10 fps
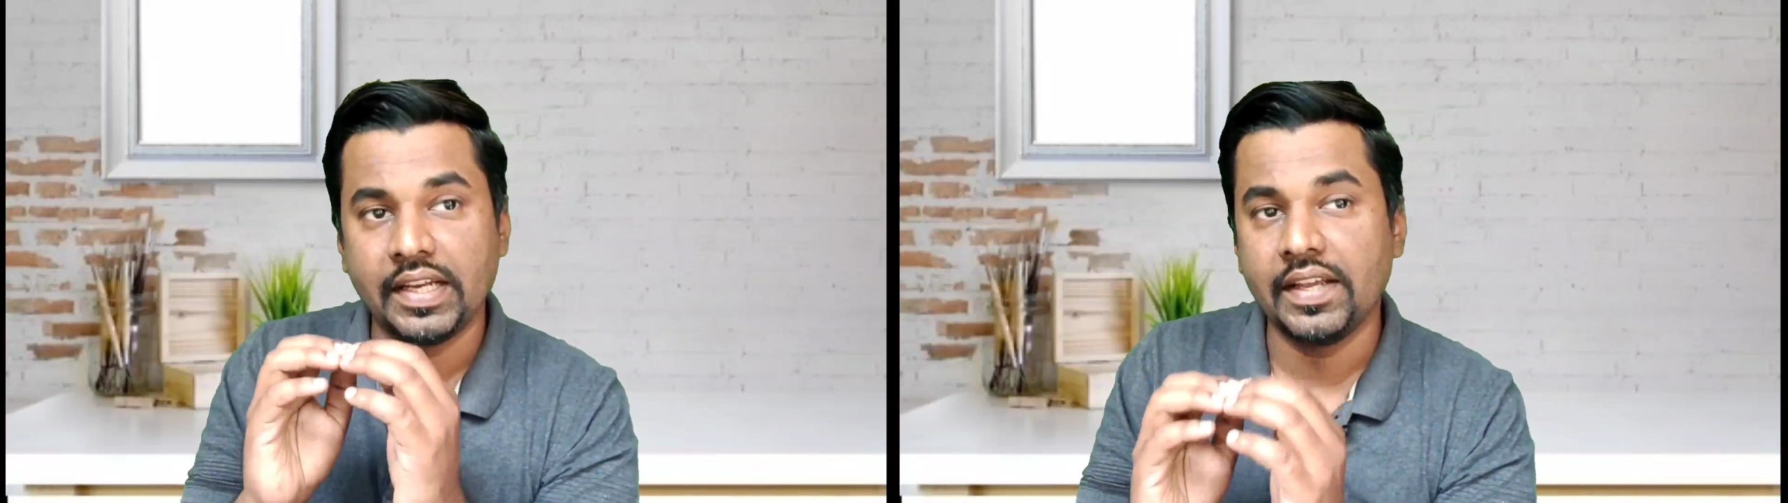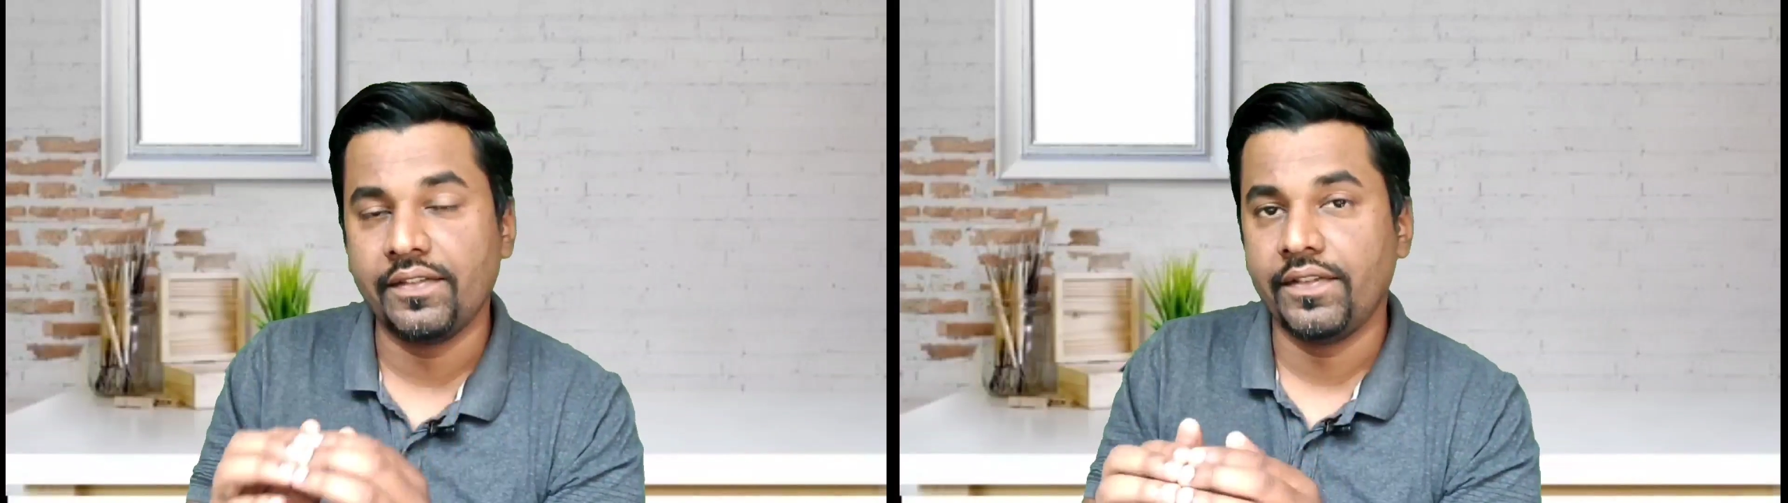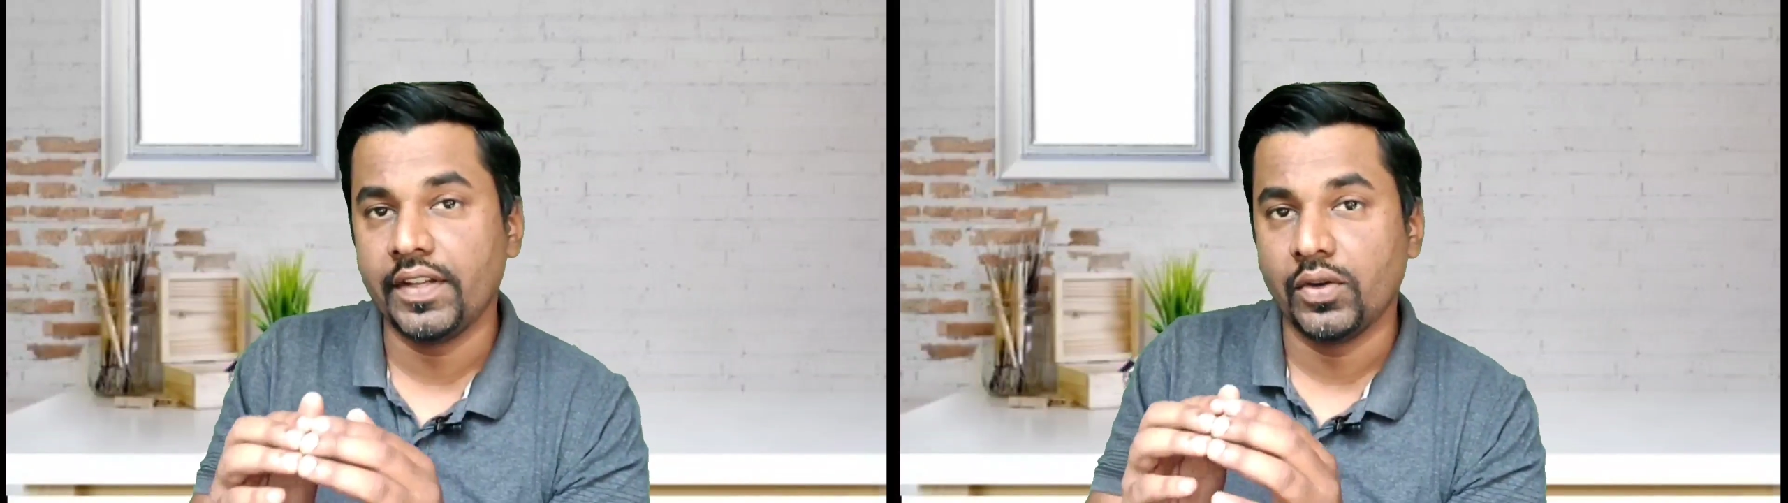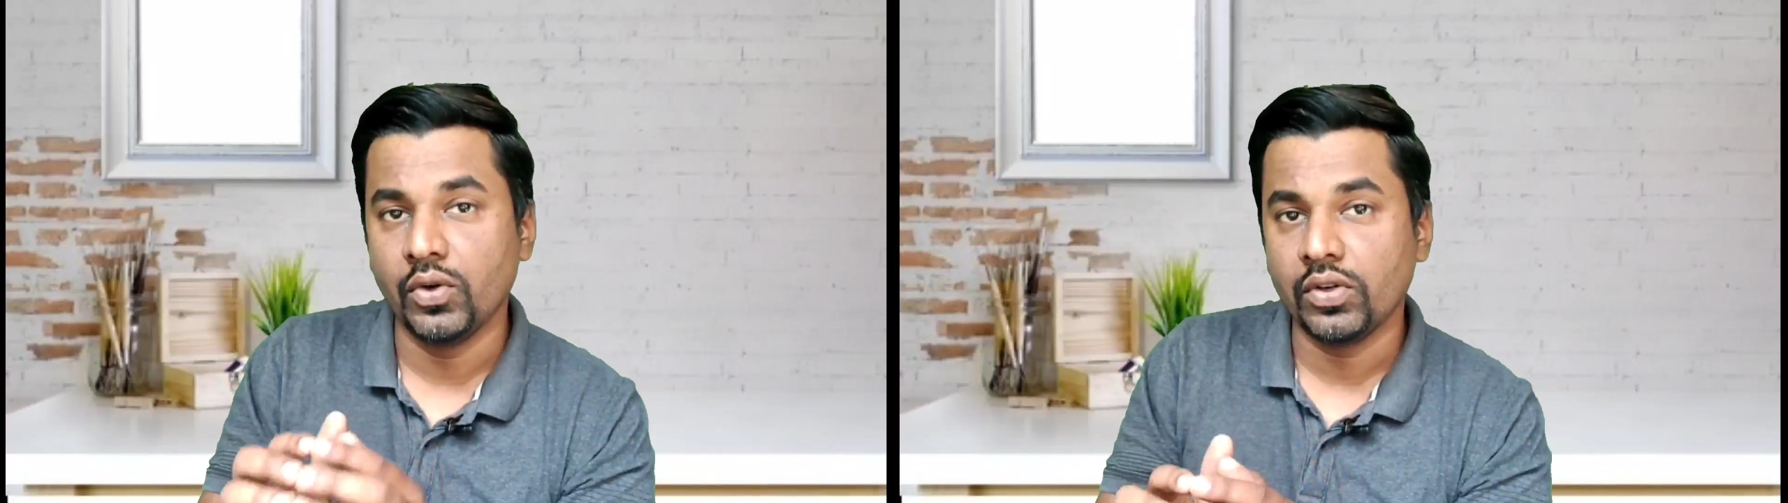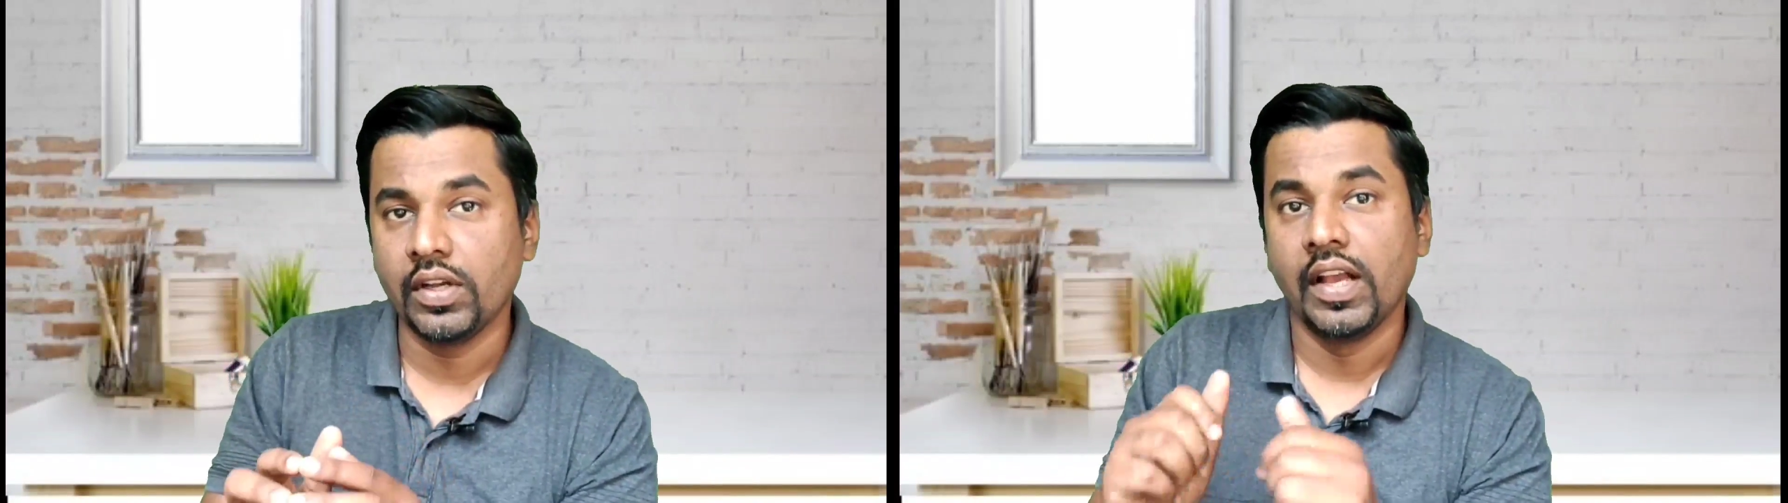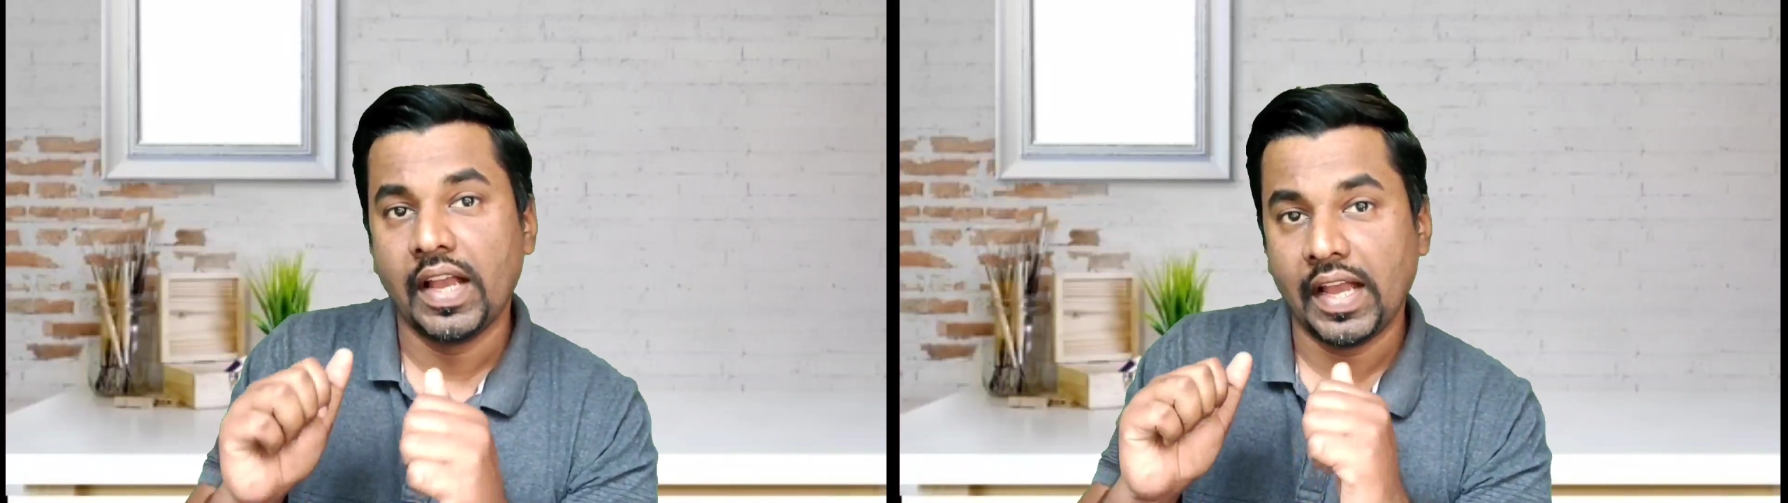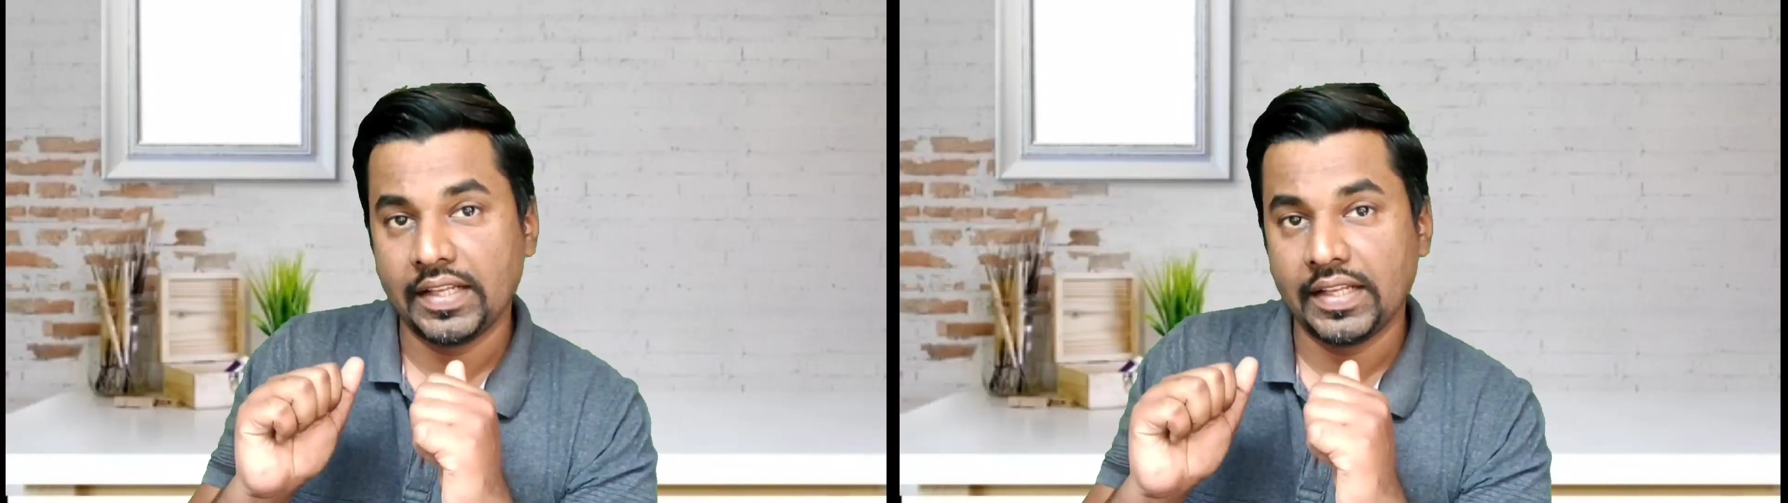and every hook